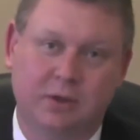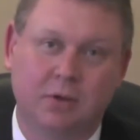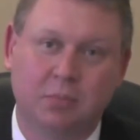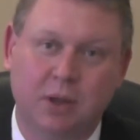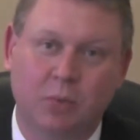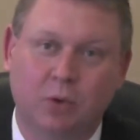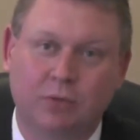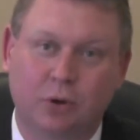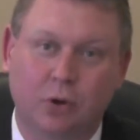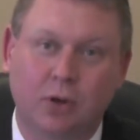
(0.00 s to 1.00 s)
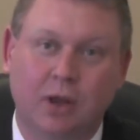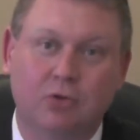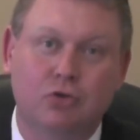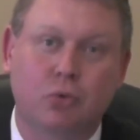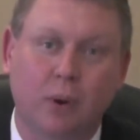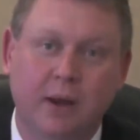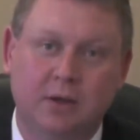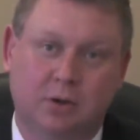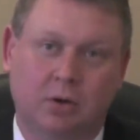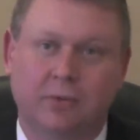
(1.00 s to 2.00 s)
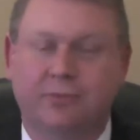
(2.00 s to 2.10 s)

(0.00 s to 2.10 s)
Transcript: going to be what's called a trade call